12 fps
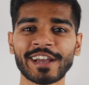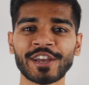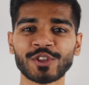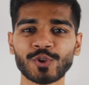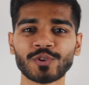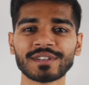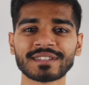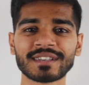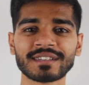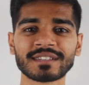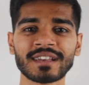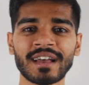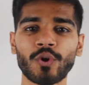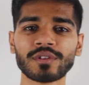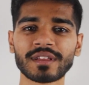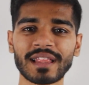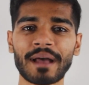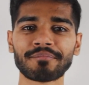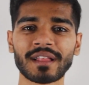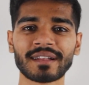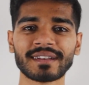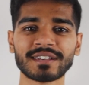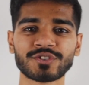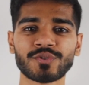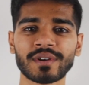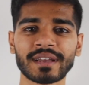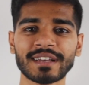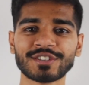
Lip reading: he notices all the lamplighter is doing